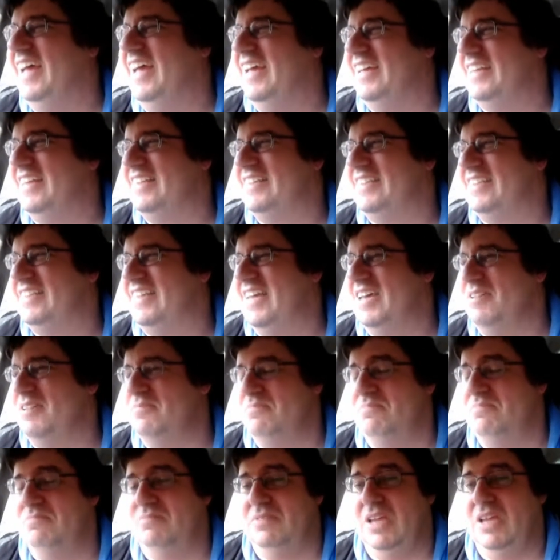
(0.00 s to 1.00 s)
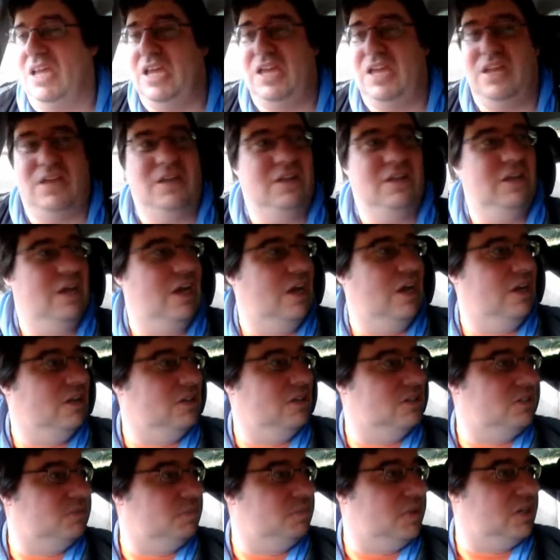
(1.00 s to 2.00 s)
It's, yeah,
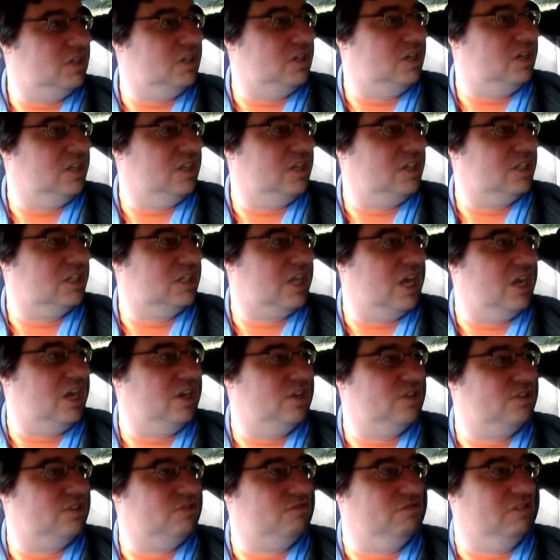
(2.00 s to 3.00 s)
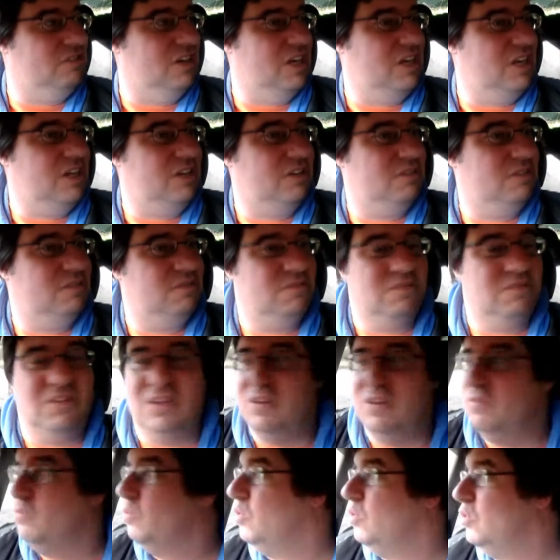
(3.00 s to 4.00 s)
especially in this kind of terrain,
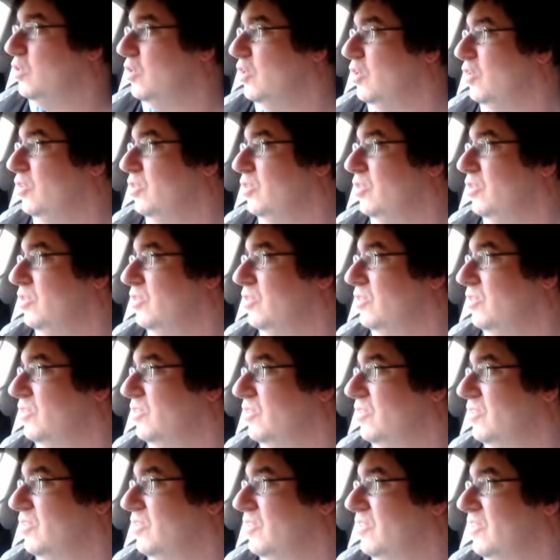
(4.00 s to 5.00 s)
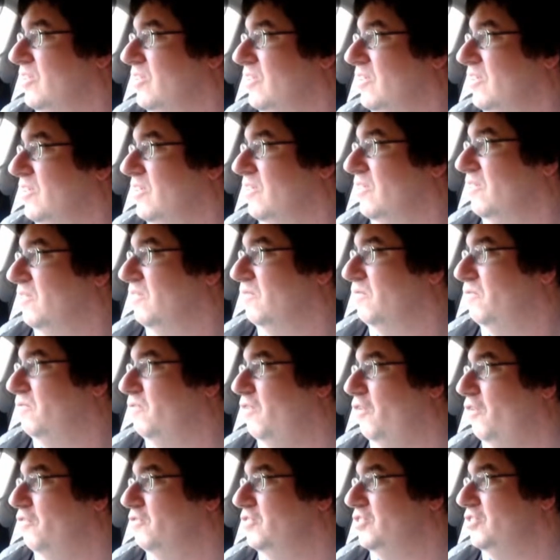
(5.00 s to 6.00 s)
in woodland, in
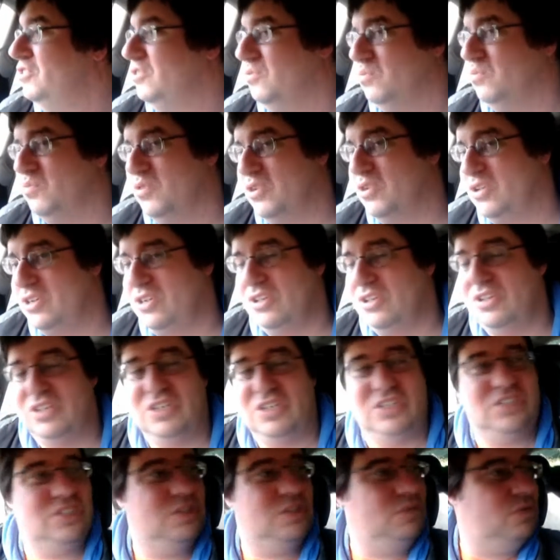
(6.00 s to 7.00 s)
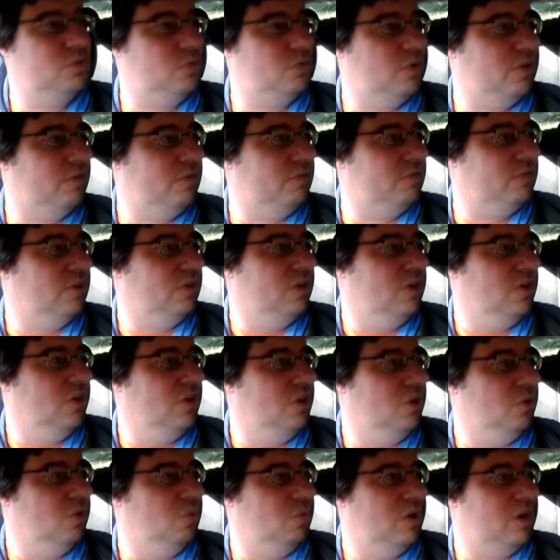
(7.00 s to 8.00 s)
forest and woodland, they seem to have
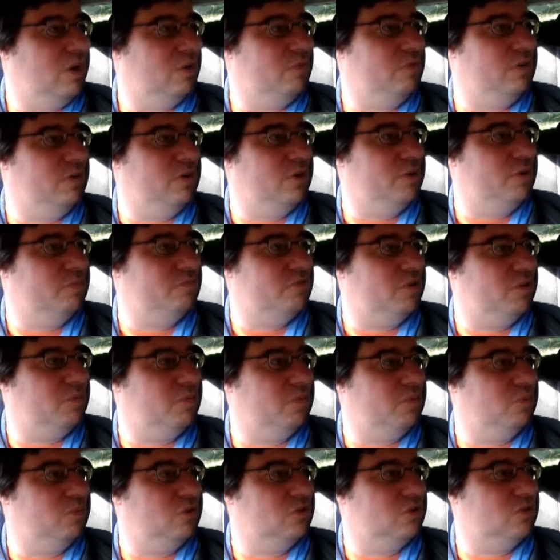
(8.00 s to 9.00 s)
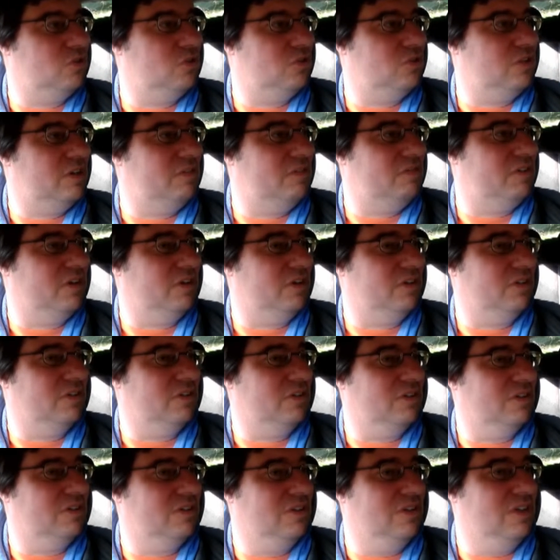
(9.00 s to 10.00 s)
worked with no problem whatsoever.
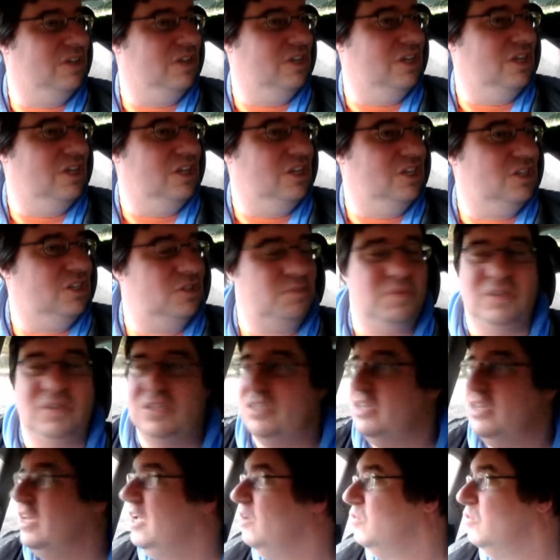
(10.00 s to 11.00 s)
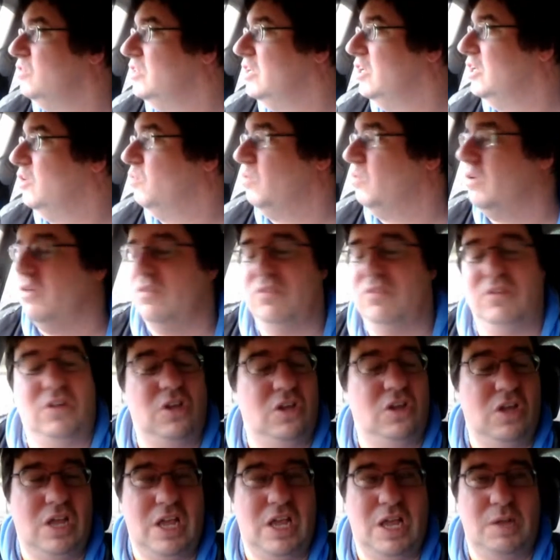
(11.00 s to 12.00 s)
Especially out here where we've
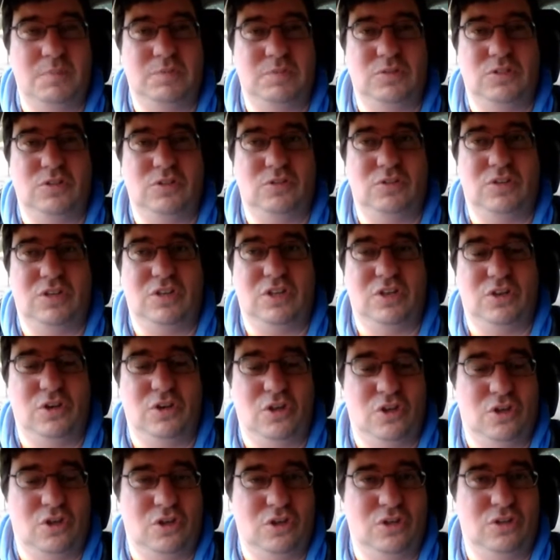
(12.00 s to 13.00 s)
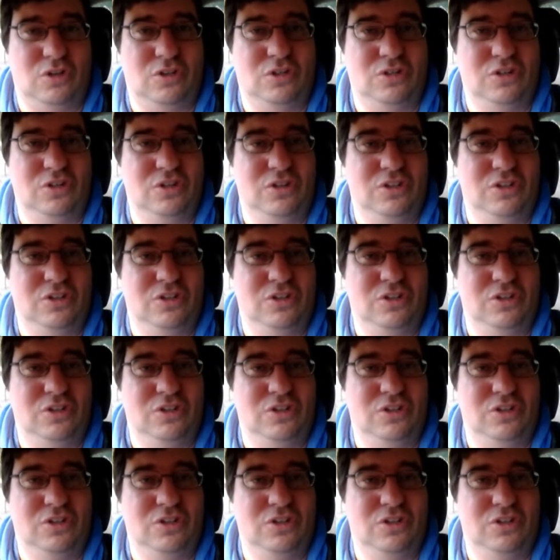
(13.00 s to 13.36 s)
got absolutely no